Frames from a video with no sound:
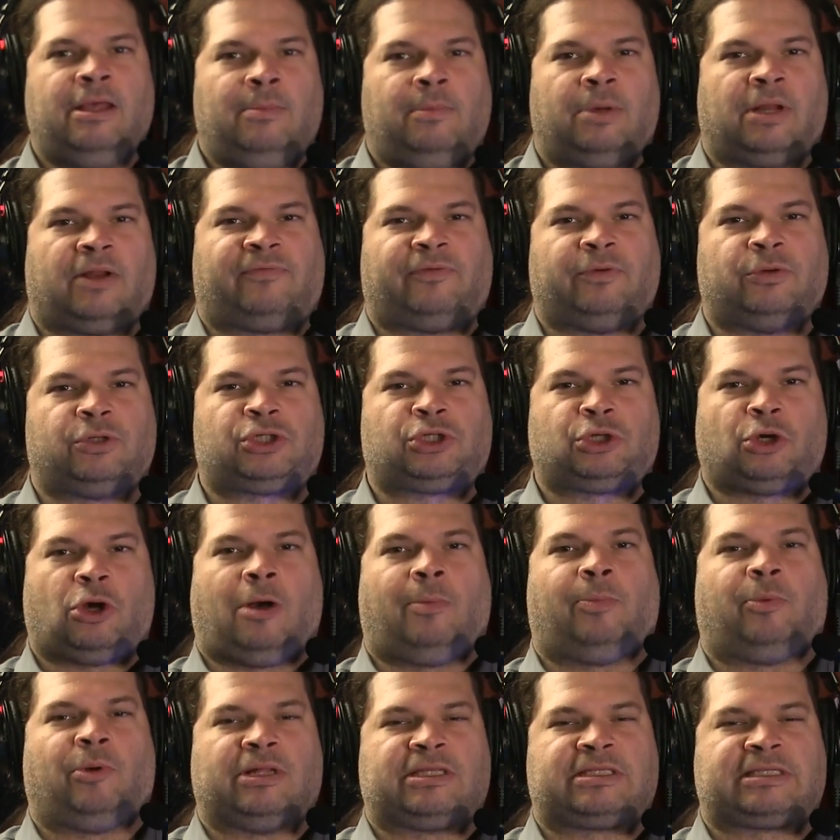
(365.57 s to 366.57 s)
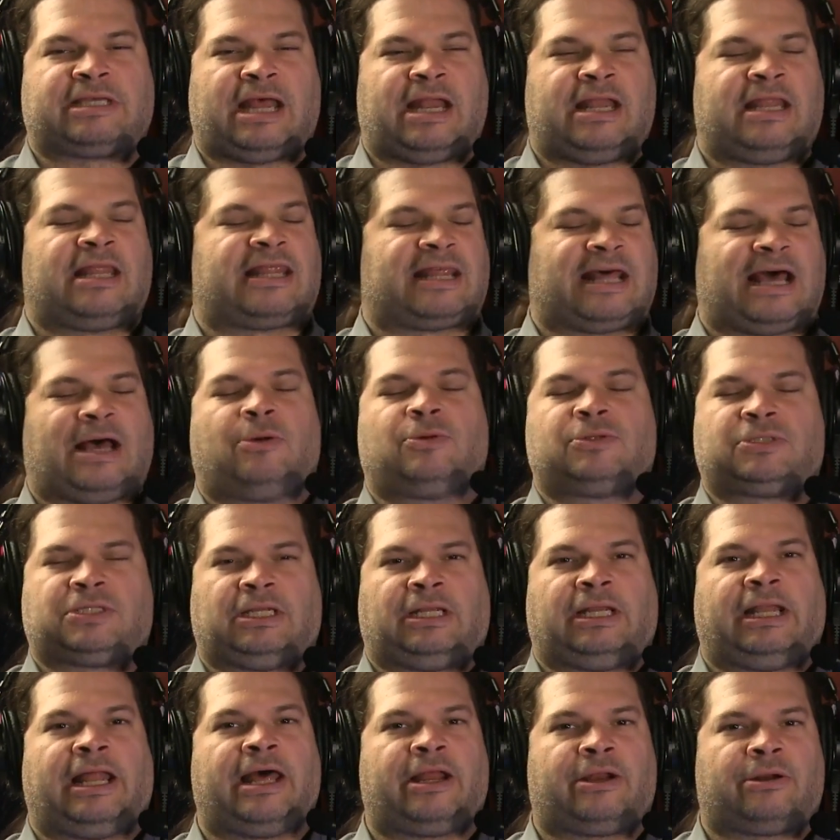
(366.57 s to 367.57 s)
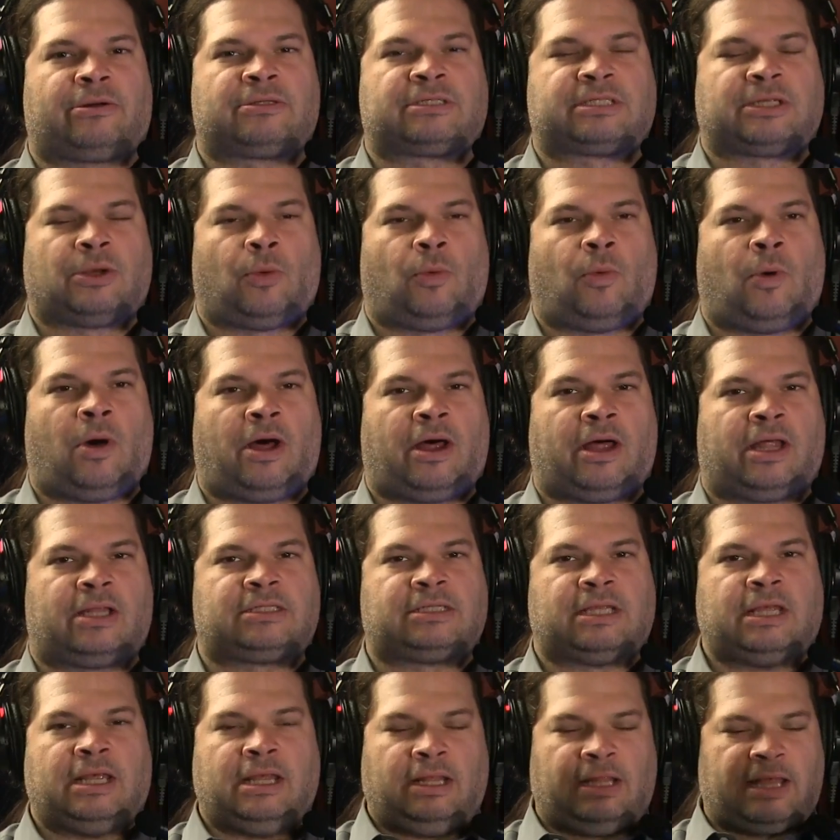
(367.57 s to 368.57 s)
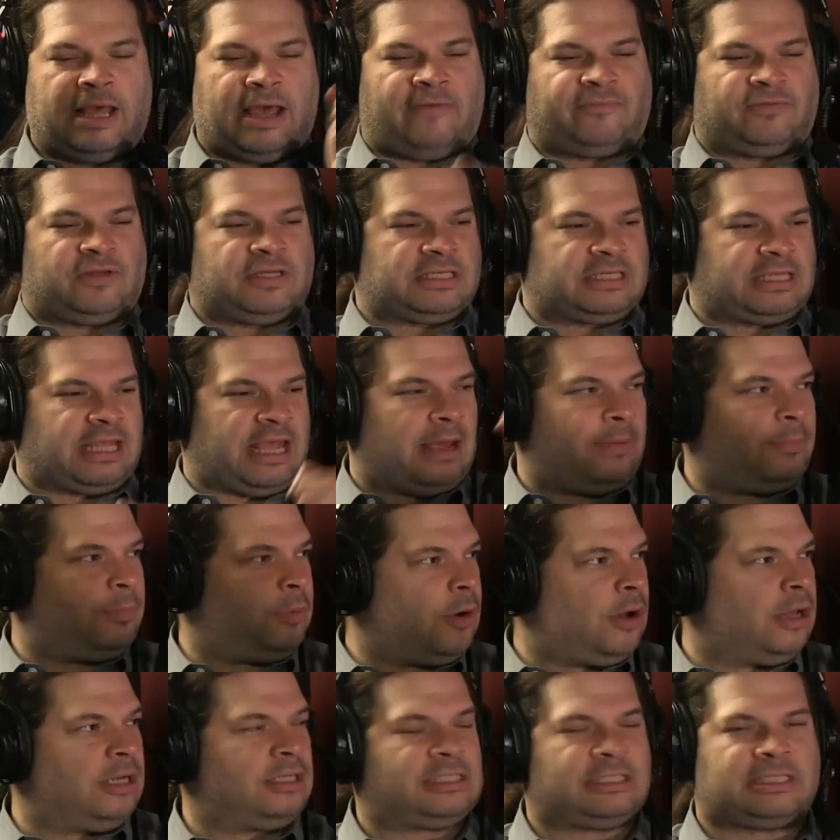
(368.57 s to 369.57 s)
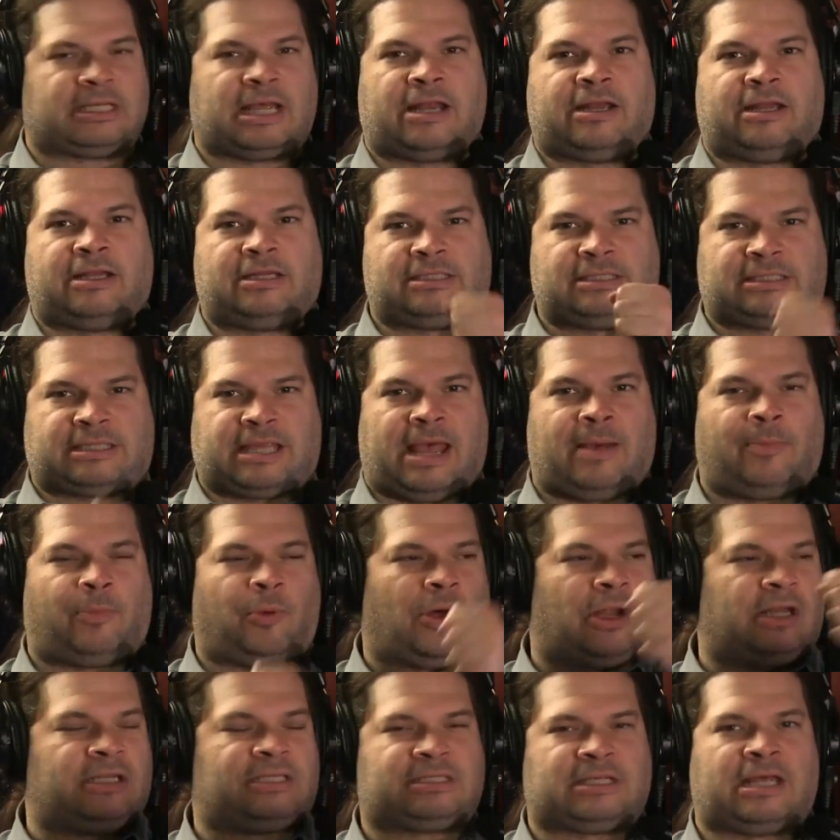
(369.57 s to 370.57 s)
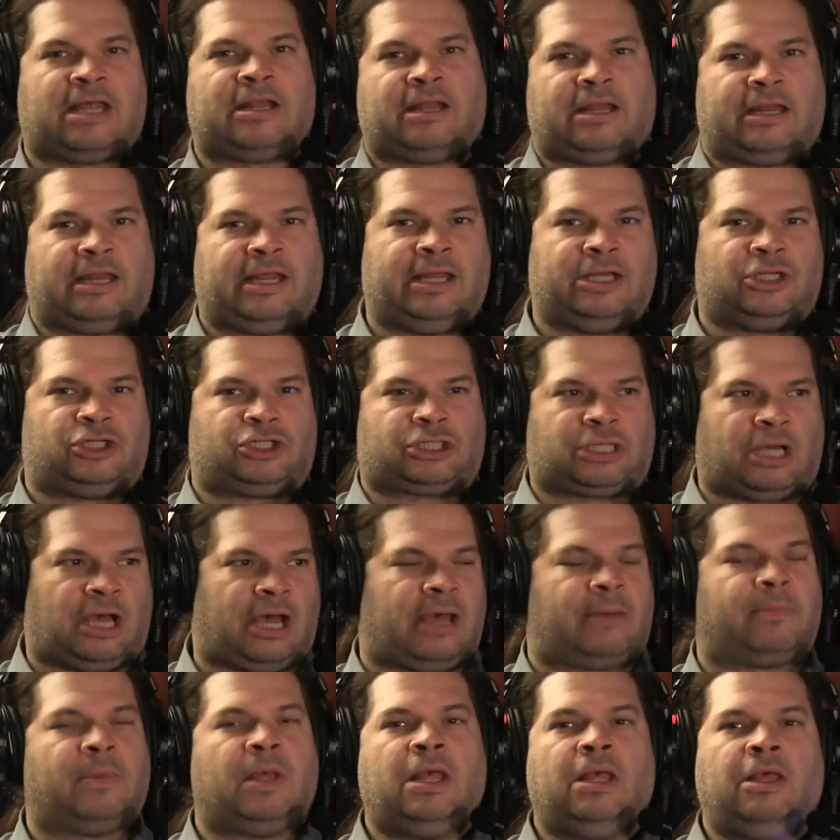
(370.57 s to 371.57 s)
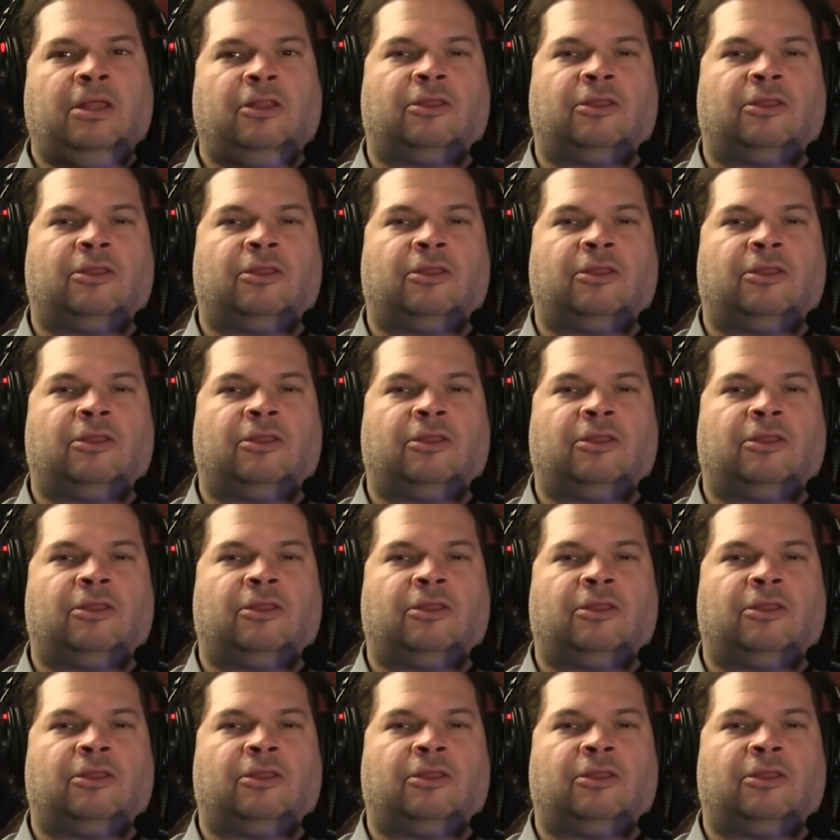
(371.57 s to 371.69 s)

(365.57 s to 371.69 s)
But if you show up with ten thousand letters at once, they have to stamp one, send it, stamp one, send it right. each time.